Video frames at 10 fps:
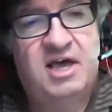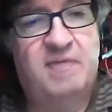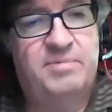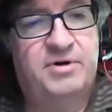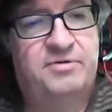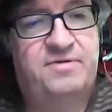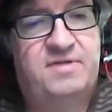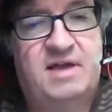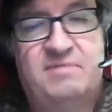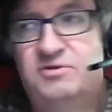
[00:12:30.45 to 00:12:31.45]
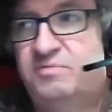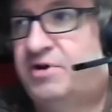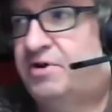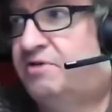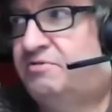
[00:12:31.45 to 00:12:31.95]
and both Deb
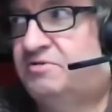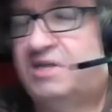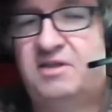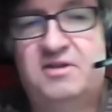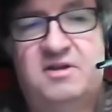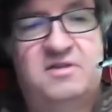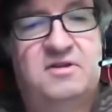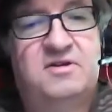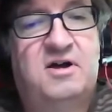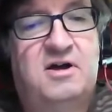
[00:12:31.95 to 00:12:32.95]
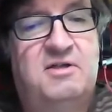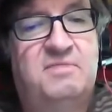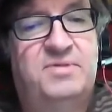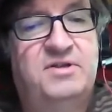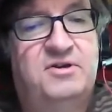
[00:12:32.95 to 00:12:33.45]
Newberry, who's on the, the call,
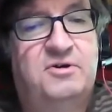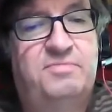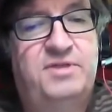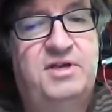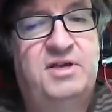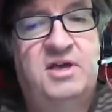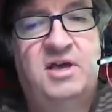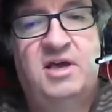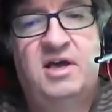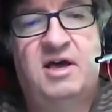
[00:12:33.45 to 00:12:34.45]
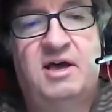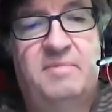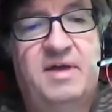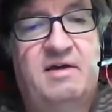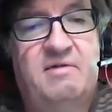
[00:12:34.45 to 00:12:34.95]
and Billy Copley
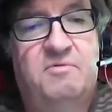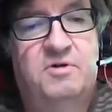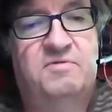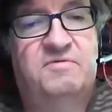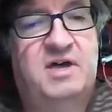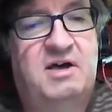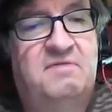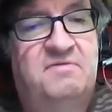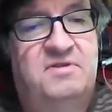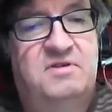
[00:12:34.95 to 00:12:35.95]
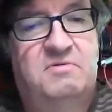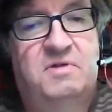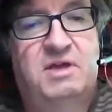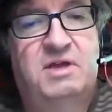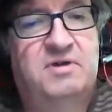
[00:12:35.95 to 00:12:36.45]
um, ha- were involved
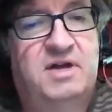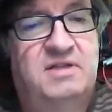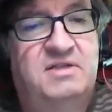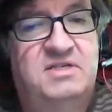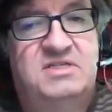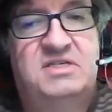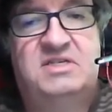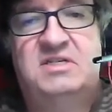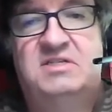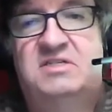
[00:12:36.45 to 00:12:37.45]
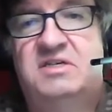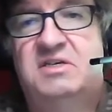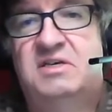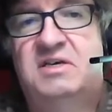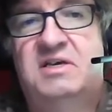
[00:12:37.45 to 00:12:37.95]
when they were at
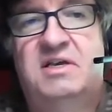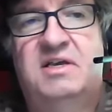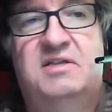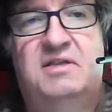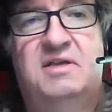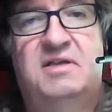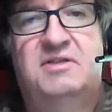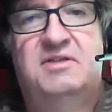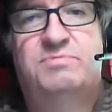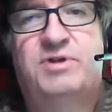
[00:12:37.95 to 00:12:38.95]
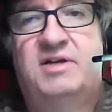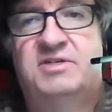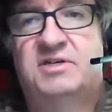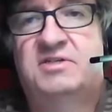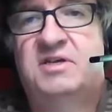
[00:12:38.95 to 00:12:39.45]
DCTC in, in this
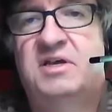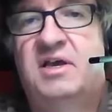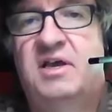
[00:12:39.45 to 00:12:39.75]
project.